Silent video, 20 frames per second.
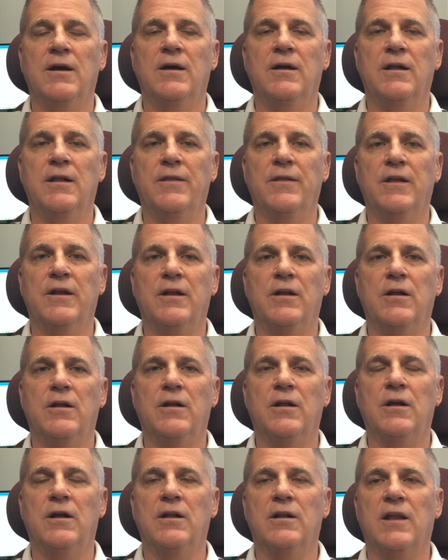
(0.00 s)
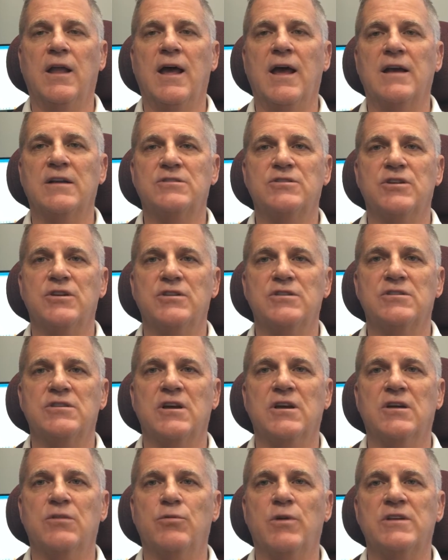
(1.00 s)
And then last is
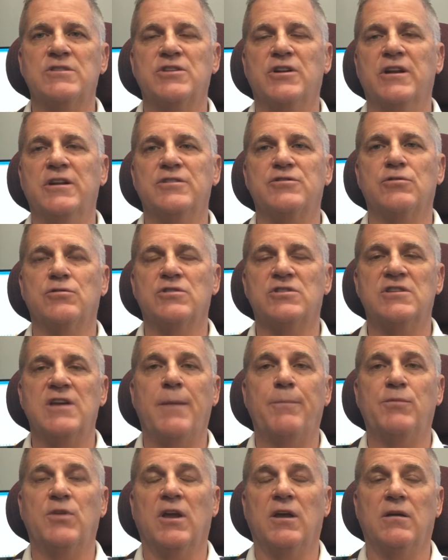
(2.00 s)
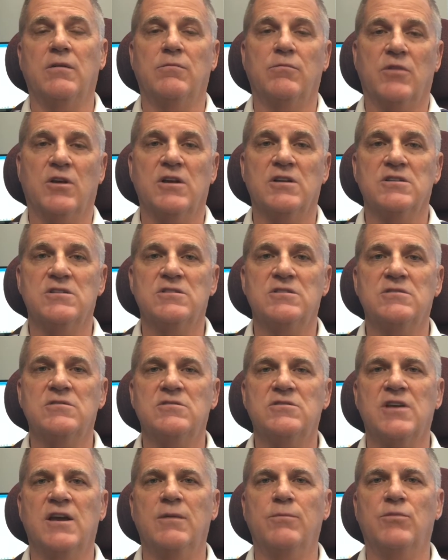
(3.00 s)
residential septic,
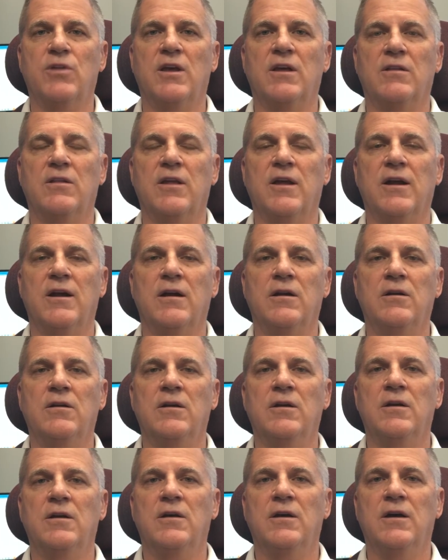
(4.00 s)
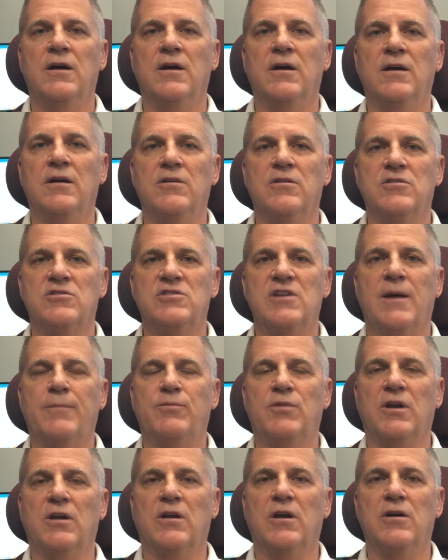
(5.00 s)
because same thing there. Your
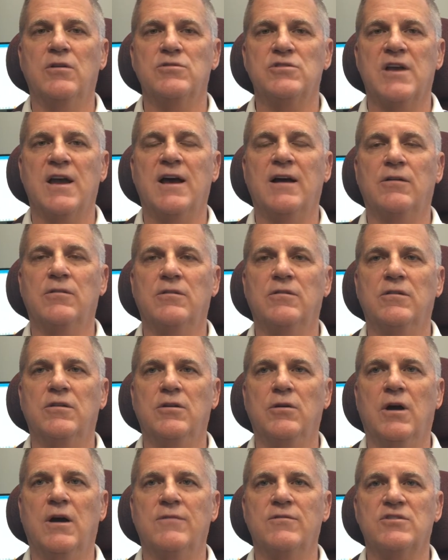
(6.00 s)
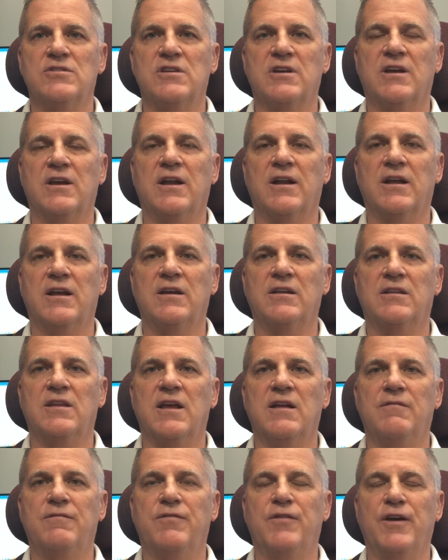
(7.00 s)
septic goes out, you obviously got to get
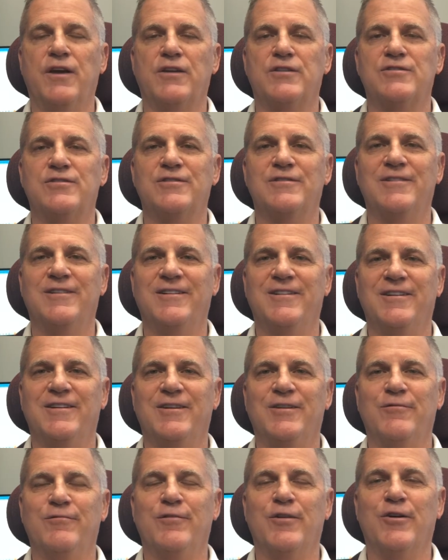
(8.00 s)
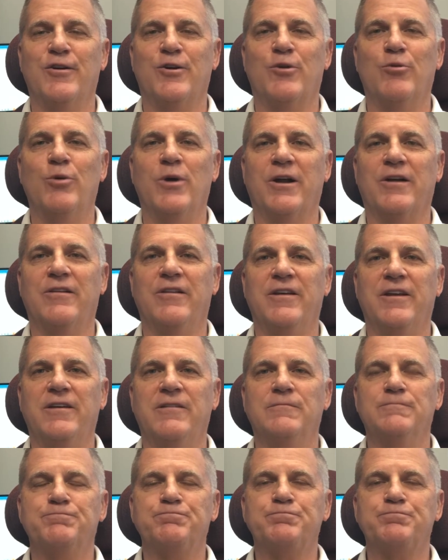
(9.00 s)
that fixed very quickly.